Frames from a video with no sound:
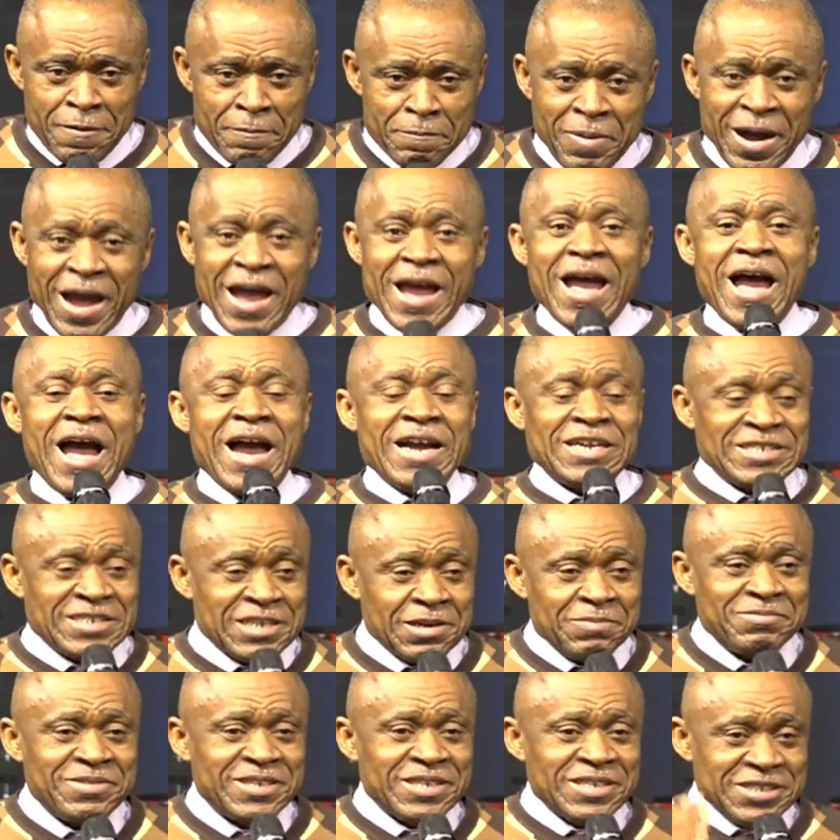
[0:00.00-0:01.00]
By
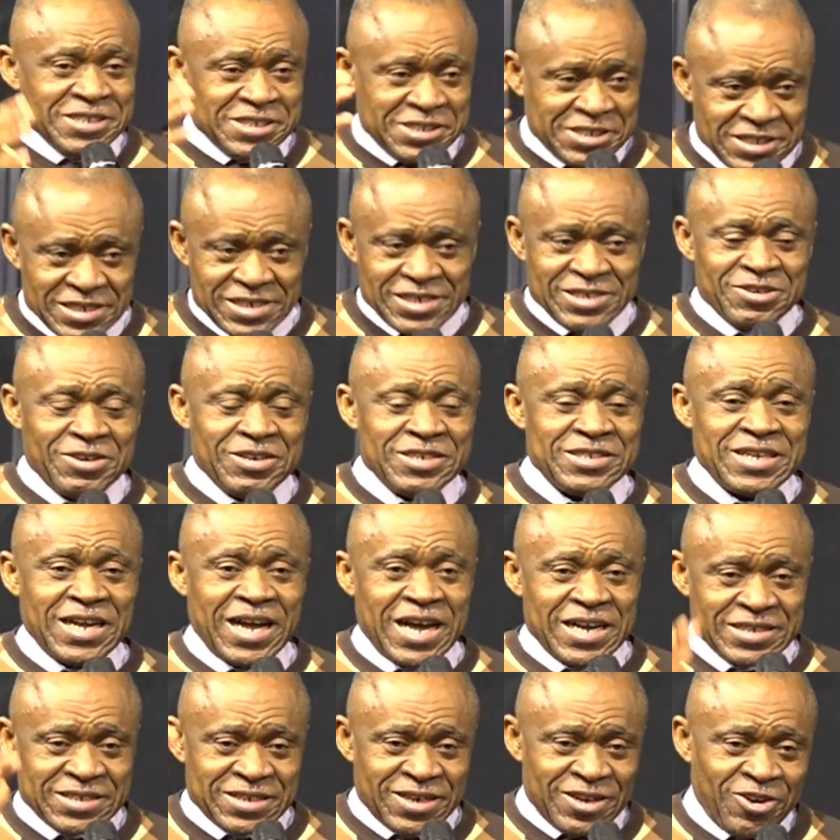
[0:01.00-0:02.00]
accepting Jesus
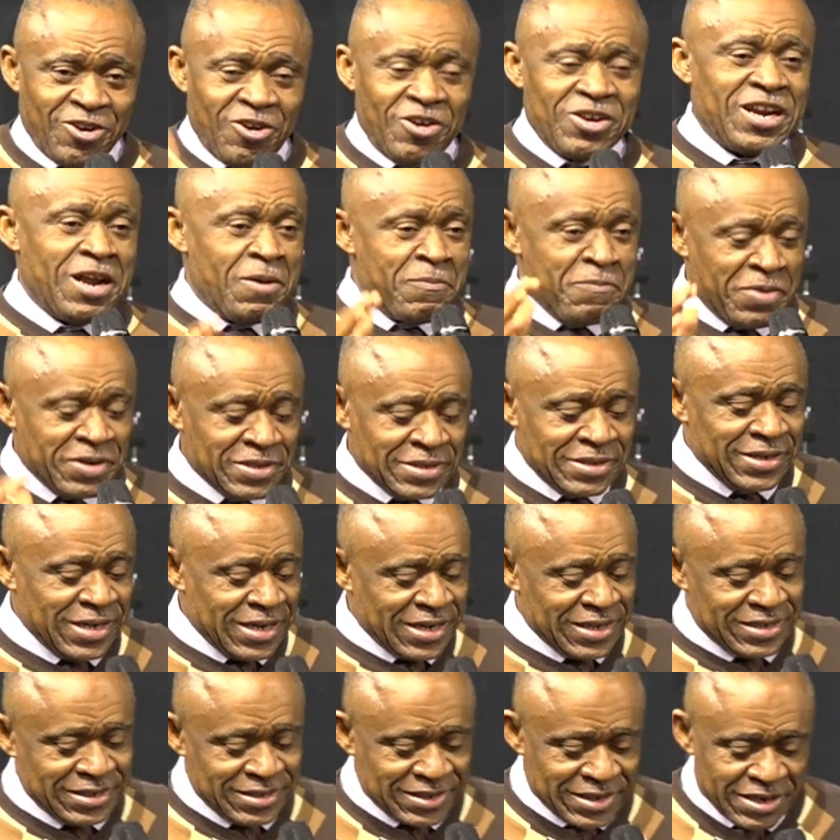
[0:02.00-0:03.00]
as Lord and
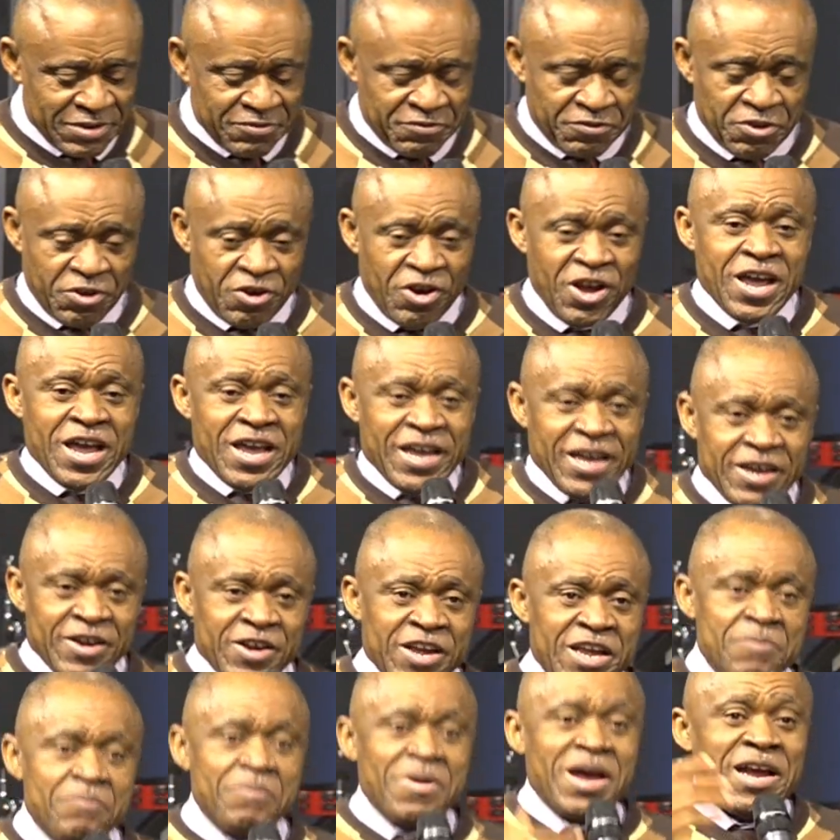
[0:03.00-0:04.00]
personal Savior,
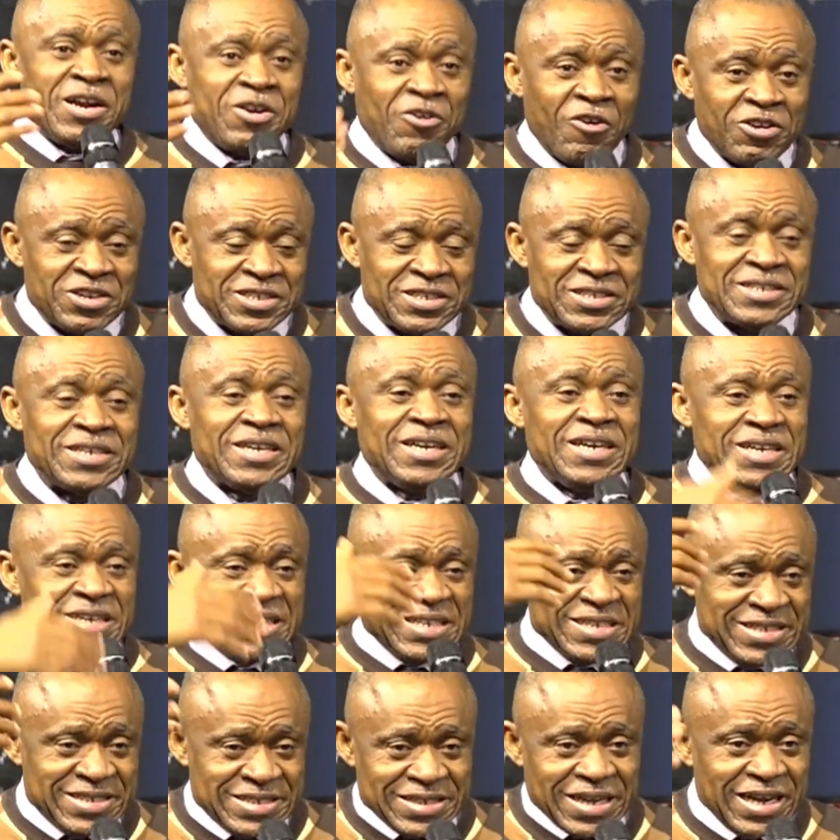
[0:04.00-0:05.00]
He made us
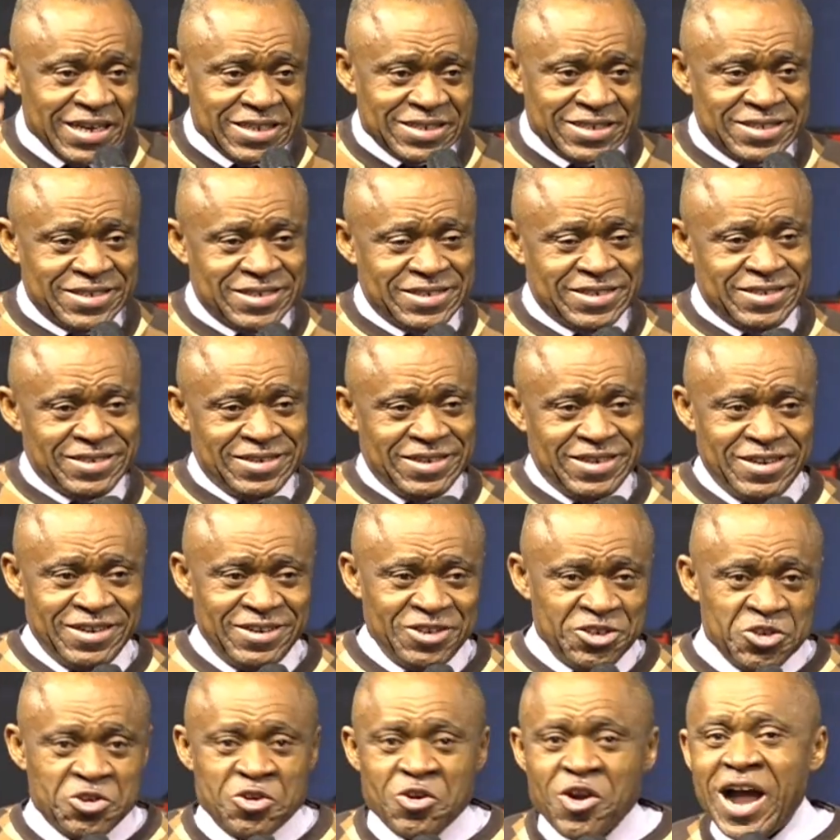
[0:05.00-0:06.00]
saints.
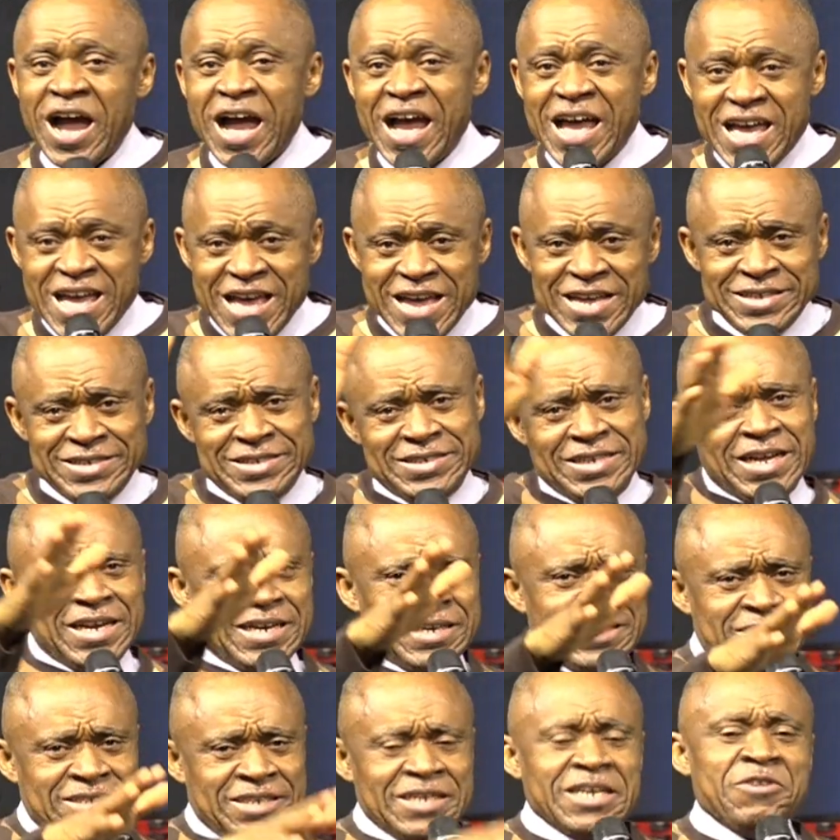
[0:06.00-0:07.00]
You are a
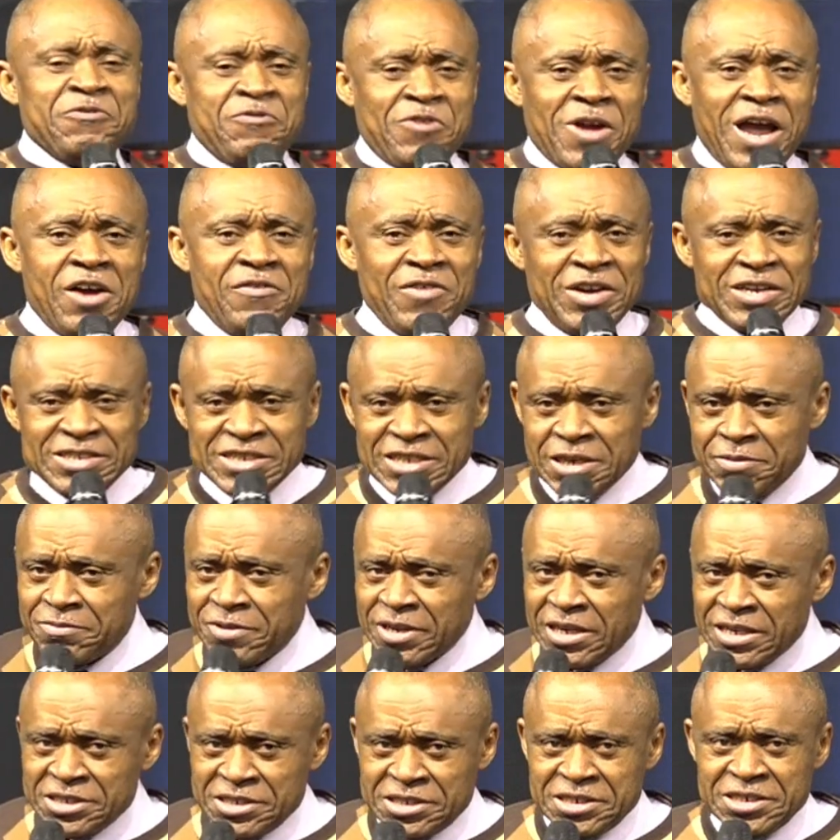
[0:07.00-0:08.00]
saint if you have
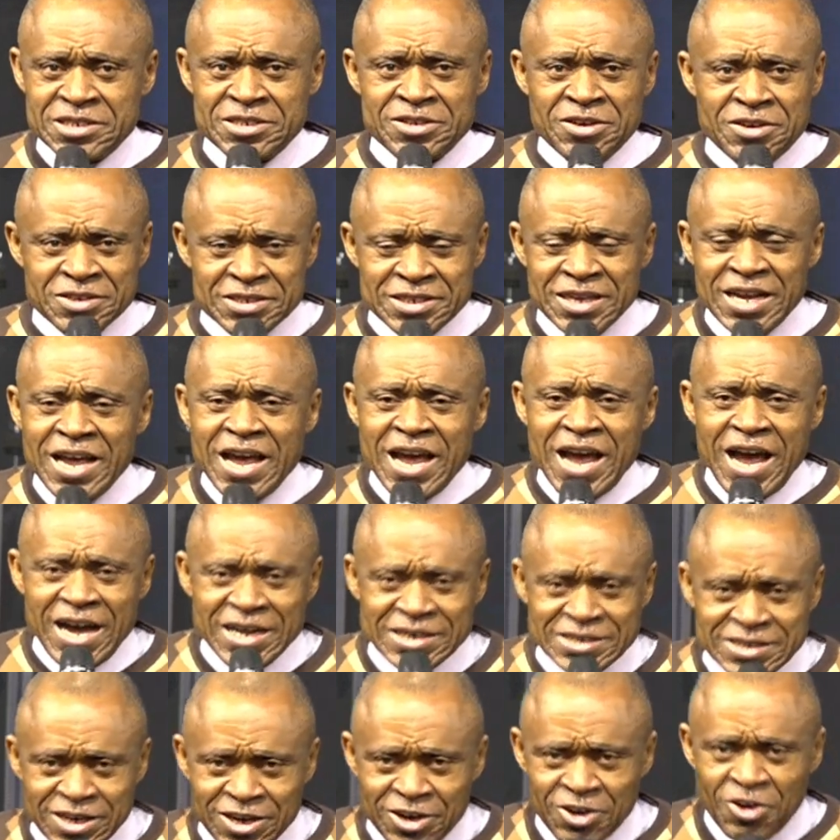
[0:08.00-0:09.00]
accepted Jesus
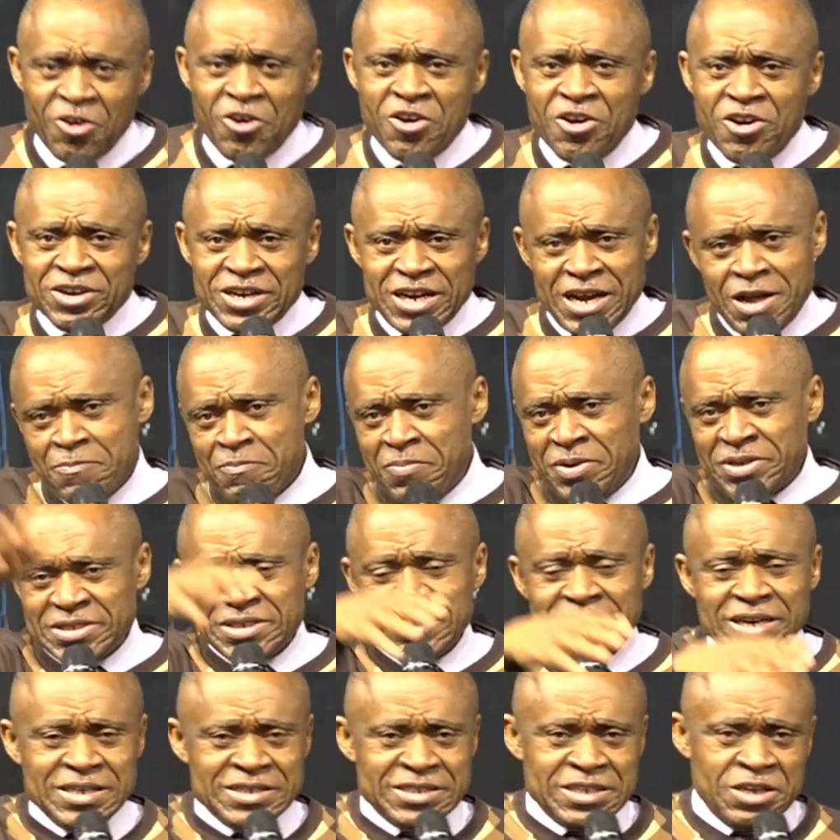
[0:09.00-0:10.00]
as Lord and
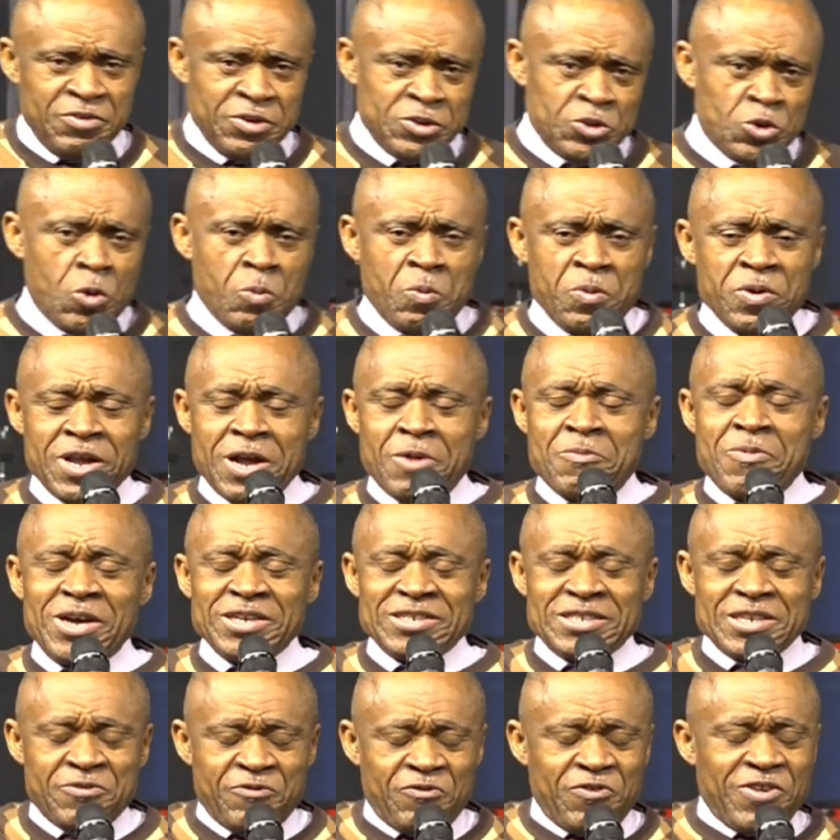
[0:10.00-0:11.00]
personal Savior. So open your mouth
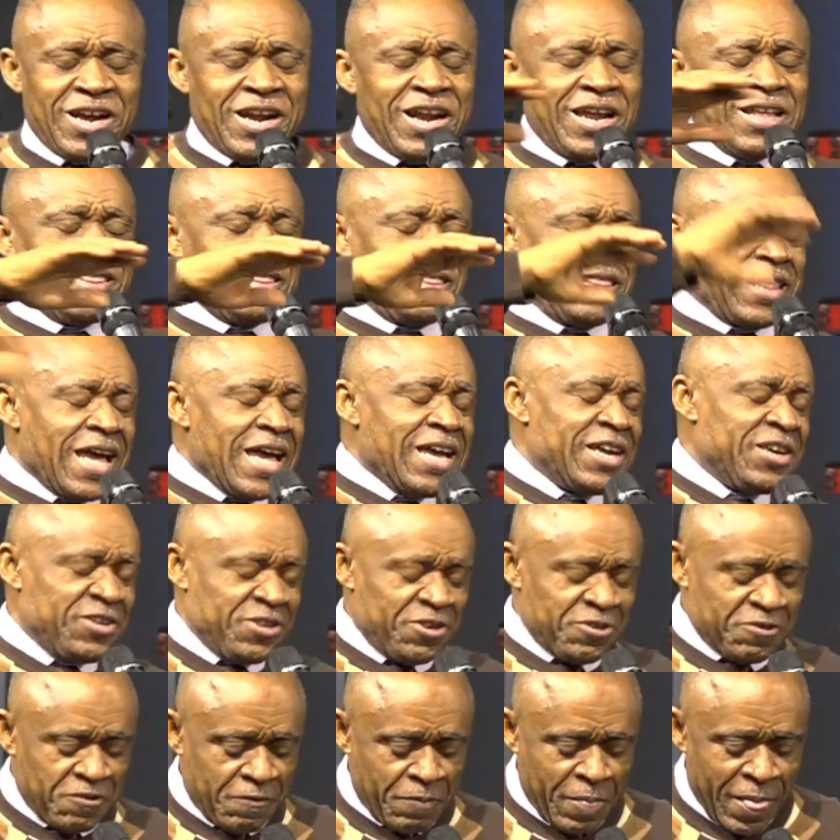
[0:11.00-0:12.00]
and say, Father, thank
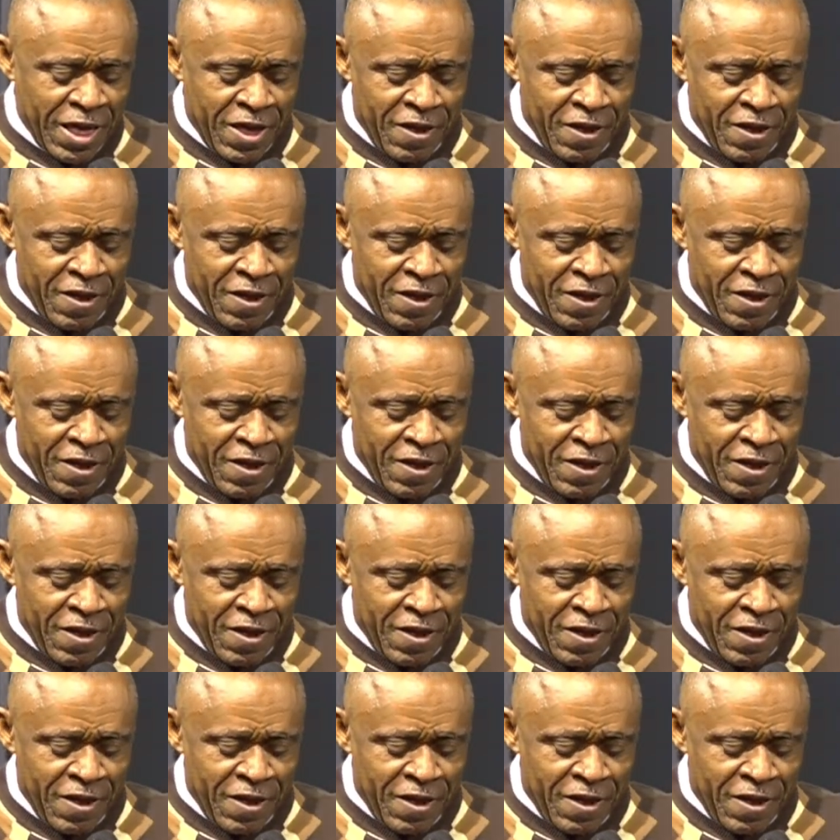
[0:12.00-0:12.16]
you.